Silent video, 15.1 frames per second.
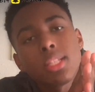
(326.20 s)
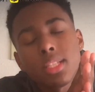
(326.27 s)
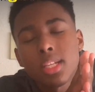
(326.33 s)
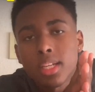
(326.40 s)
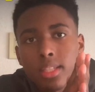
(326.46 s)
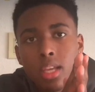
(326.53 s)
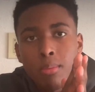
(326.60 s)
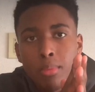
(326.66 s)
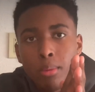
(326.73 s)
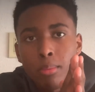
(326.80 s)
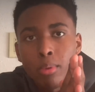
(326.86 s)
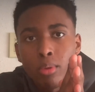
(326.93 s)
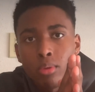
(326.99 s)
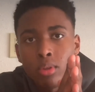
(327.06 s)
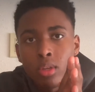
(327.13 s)
what this nigga tell
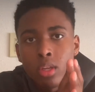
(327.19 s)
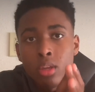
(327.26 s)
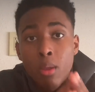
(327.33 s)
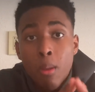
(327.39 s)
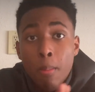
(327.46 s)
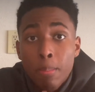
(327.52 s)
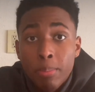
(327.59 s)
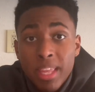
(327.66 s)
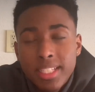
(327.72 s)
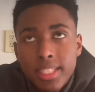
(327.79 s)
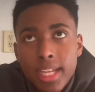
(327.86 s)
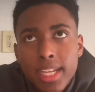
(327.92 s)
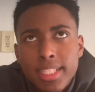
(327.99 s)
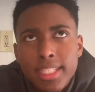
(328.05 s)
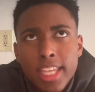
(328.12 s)
me, bro?
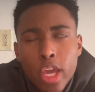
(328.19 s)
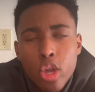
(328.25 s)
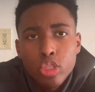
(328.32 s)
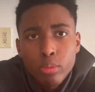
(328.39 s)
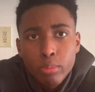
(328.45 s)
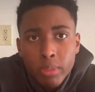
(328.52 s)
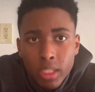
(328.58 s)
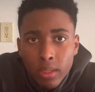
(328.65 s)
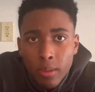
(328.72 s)
This nigga tells